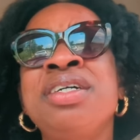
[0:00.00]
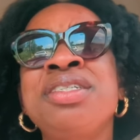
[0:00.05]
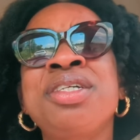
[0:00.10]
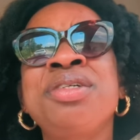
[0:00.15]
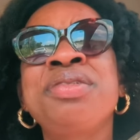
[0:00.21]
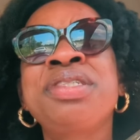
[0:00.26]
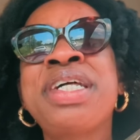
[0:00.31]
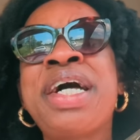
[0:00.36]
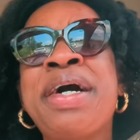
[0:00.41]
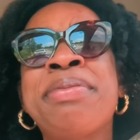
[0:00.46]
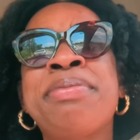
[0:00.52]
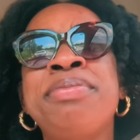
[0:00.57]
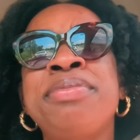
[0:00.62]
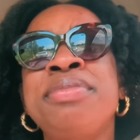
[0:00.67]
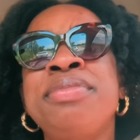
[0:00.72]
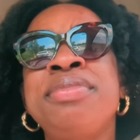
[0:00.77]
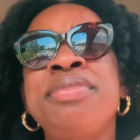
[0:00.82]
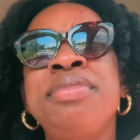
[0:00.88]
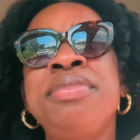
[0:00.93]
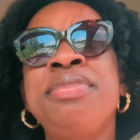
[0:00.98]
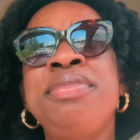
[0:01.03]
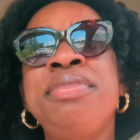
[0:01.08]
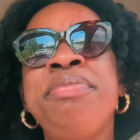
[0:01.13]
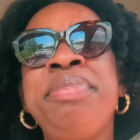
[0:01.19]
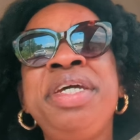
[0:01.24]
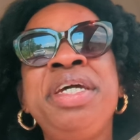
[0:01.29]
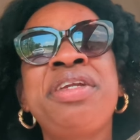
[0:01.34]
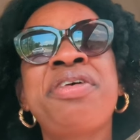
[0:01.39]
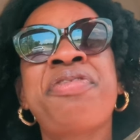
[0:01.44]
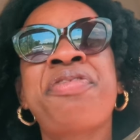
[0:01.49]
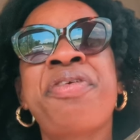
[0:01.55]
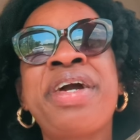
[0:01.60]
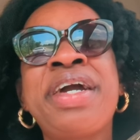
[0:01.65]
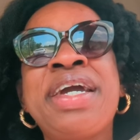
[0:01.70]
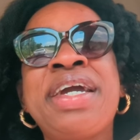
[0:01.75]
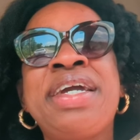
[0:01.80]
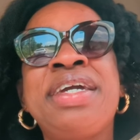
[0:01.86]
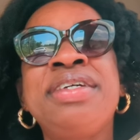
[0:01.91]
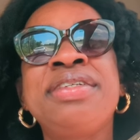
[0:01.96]
So stop being
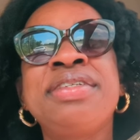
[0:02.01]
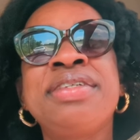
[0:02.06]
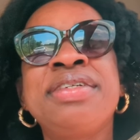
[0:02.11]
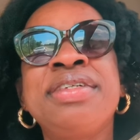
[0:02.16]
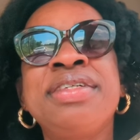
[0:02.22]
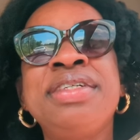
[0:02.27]
afraid